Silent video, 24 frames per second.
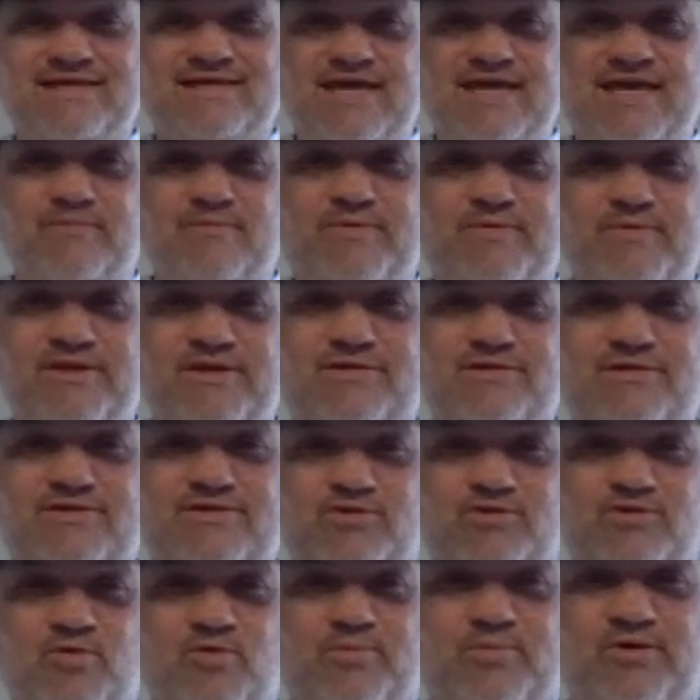Keep it
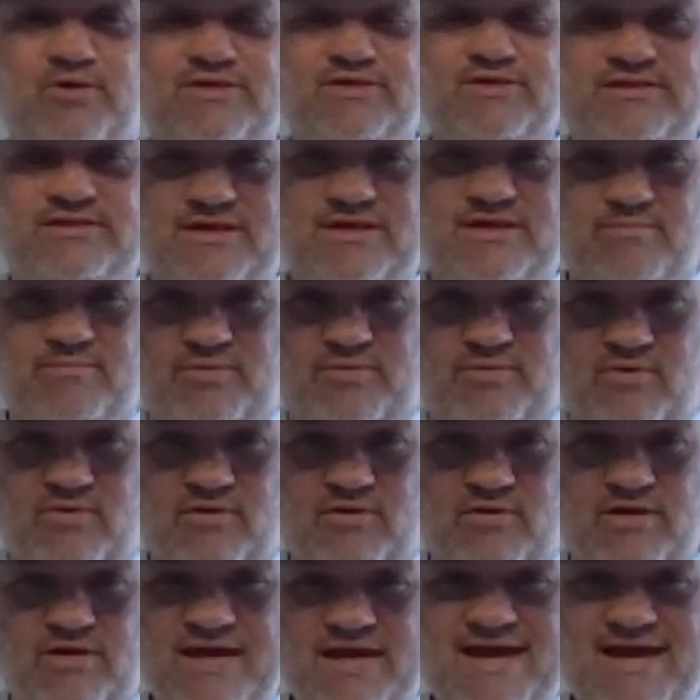super
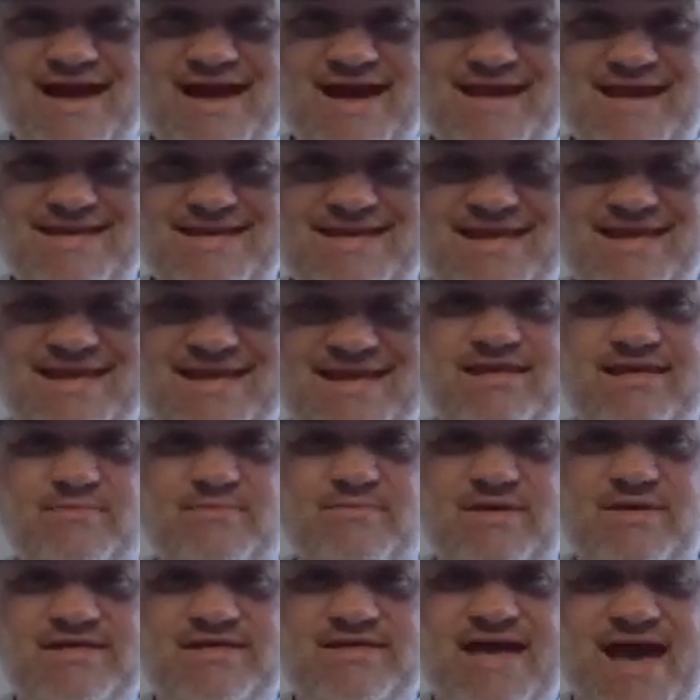simple and get them
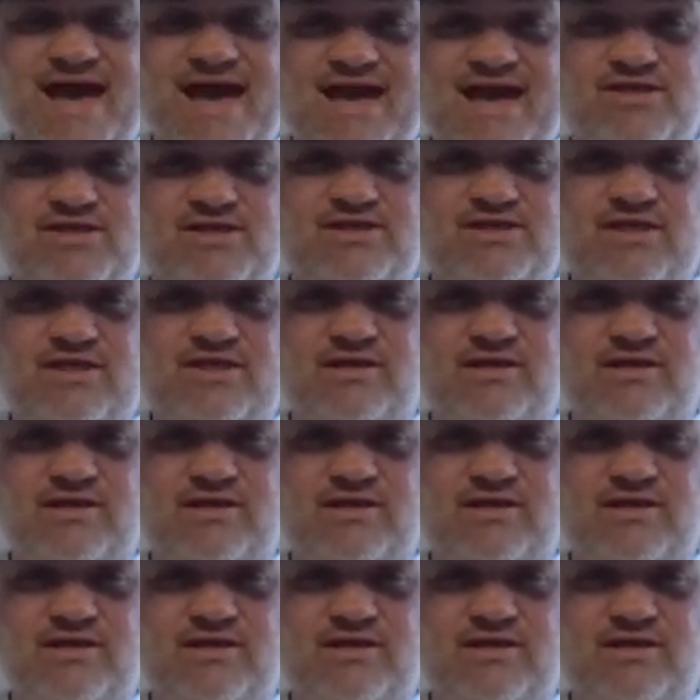into action